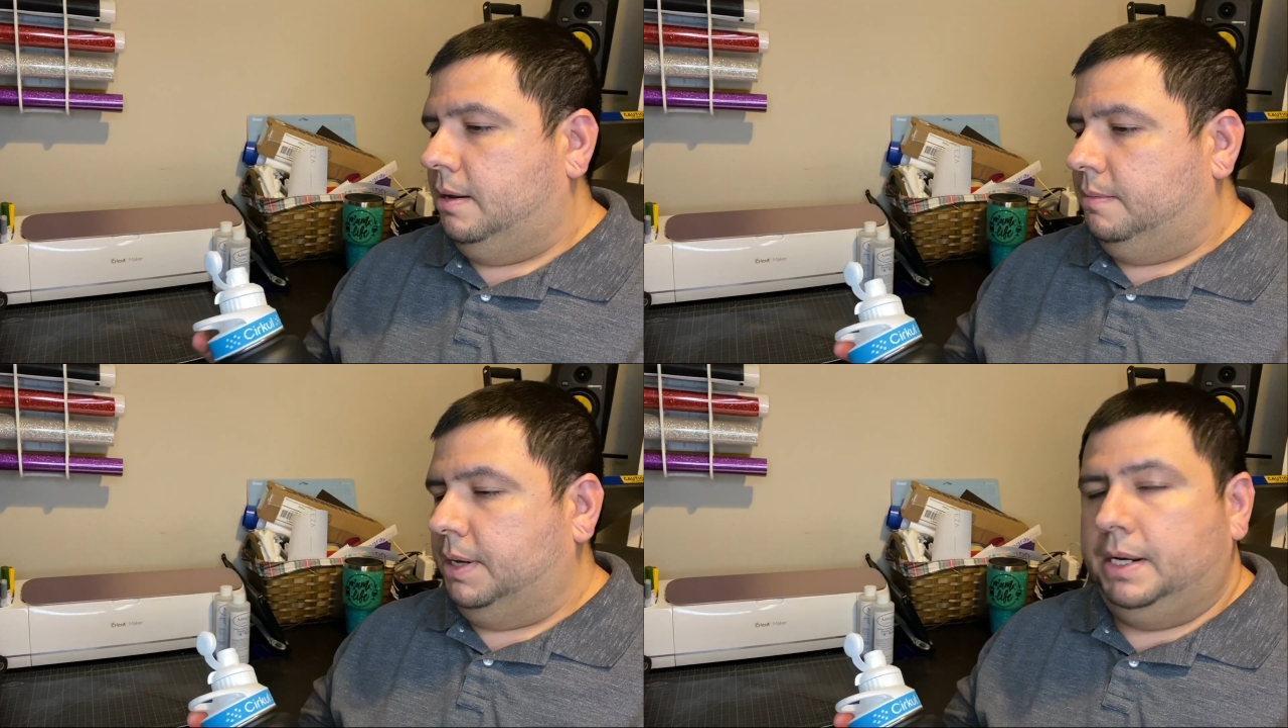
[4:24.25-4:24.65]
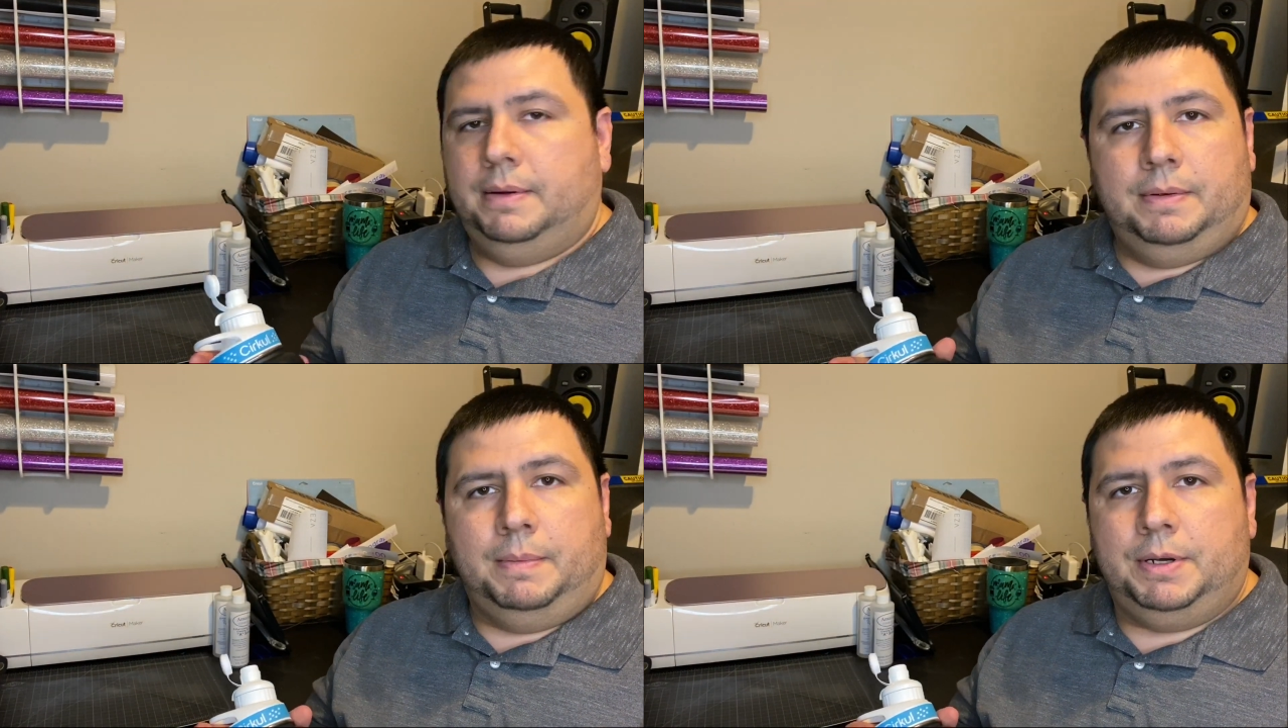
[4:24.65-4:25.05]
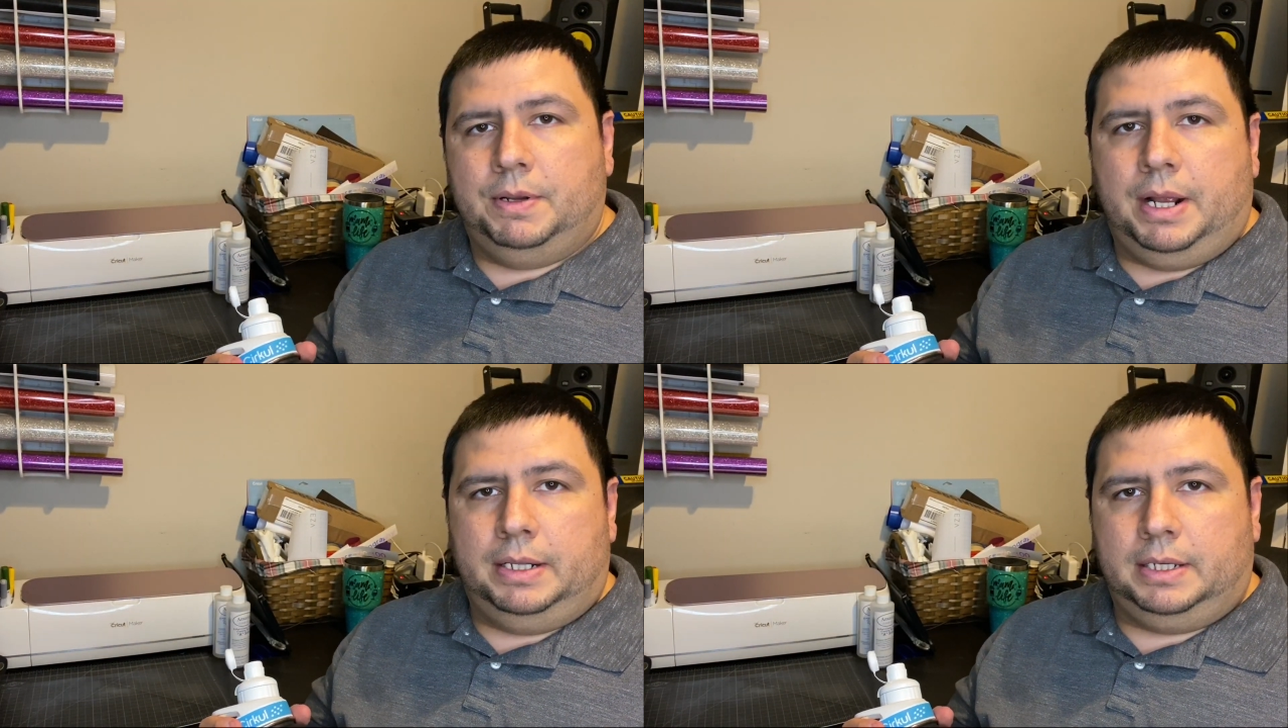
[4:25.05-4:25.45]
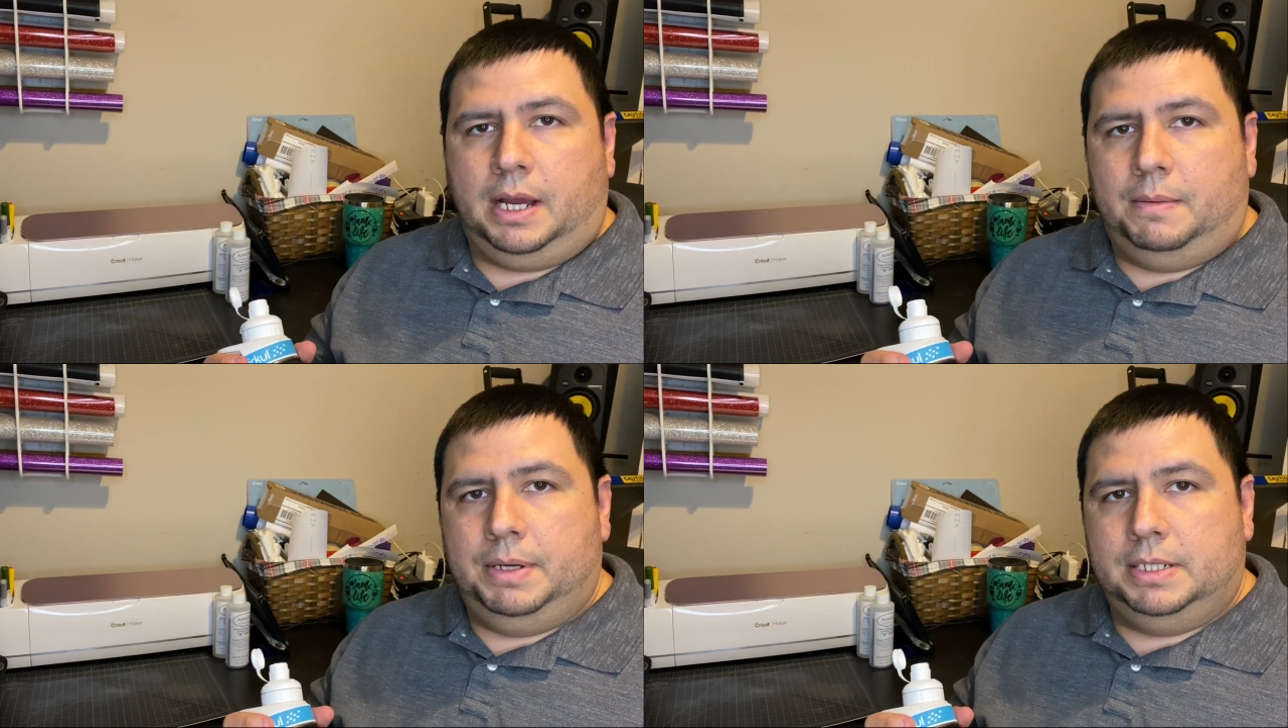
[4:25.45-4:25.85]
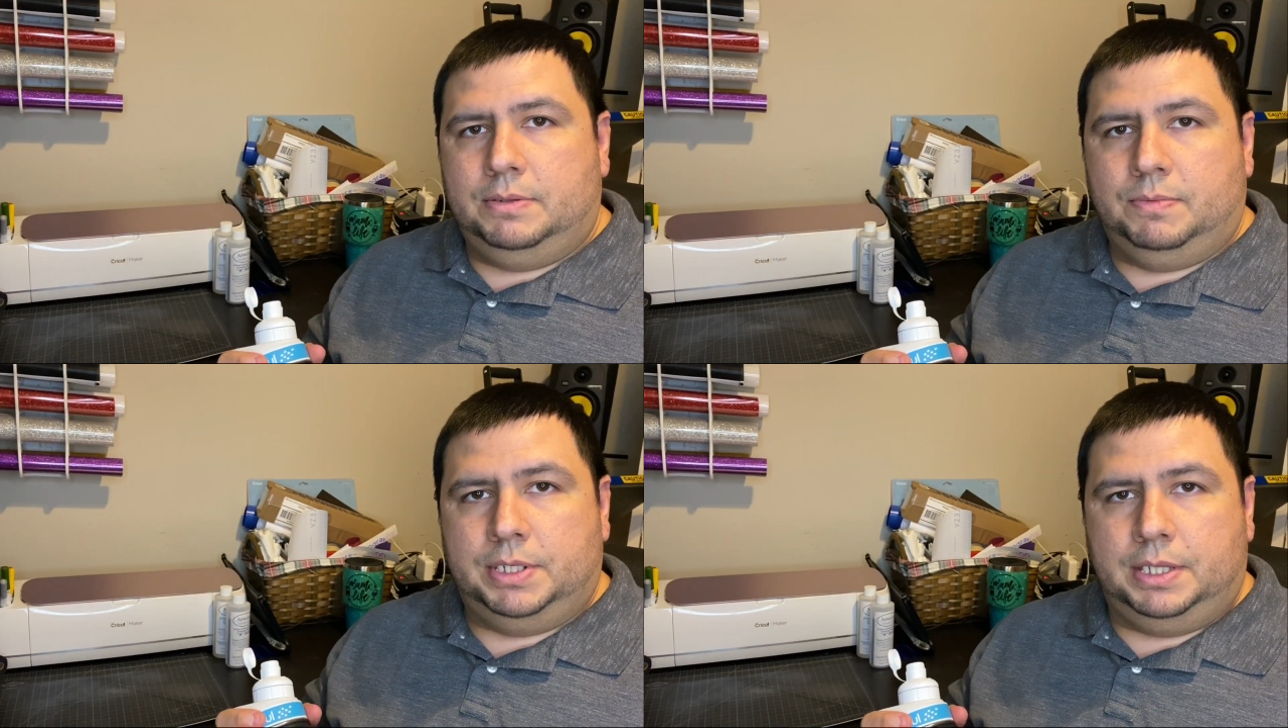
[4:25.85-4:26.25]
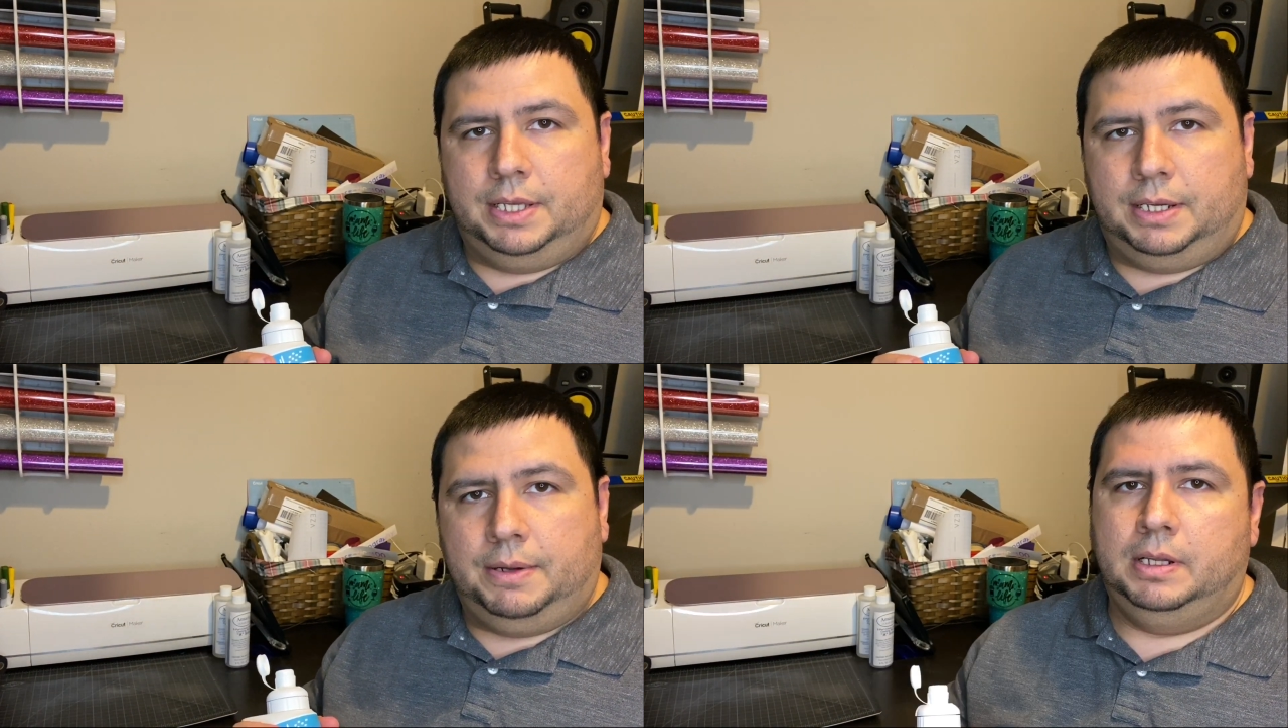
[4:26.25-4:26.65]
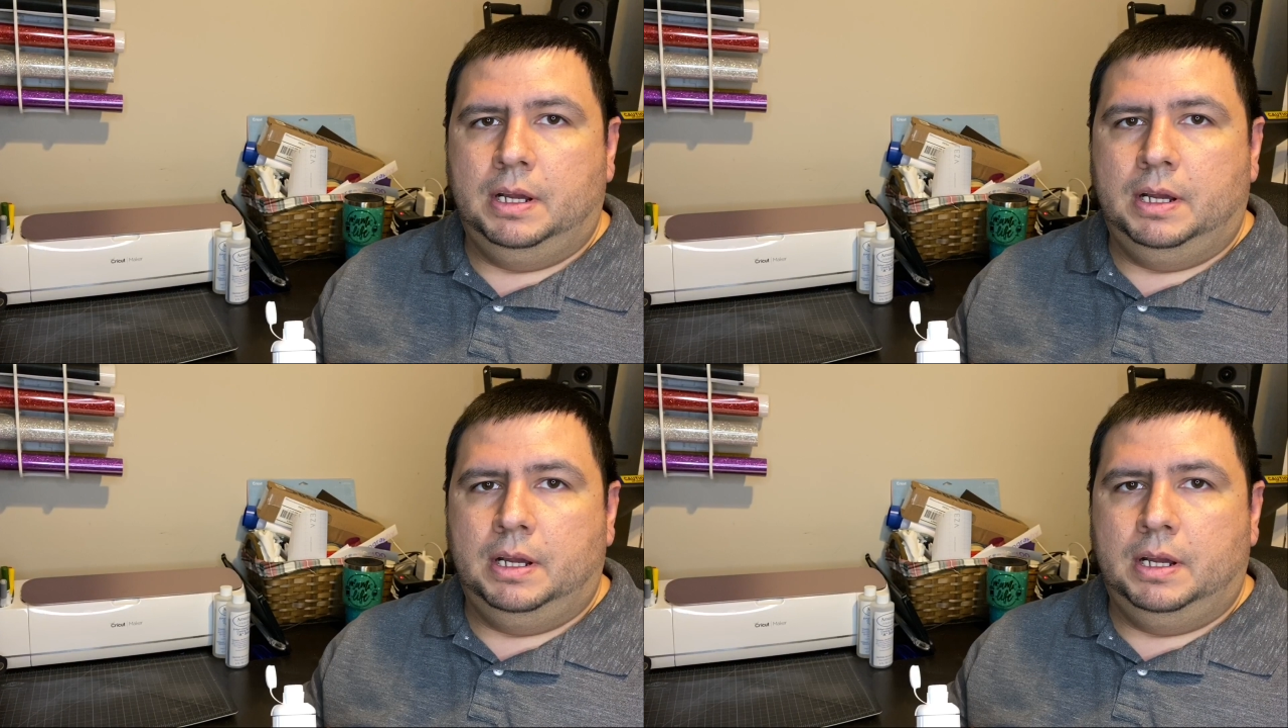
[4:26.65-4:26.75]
But let me know down in the comments what you think.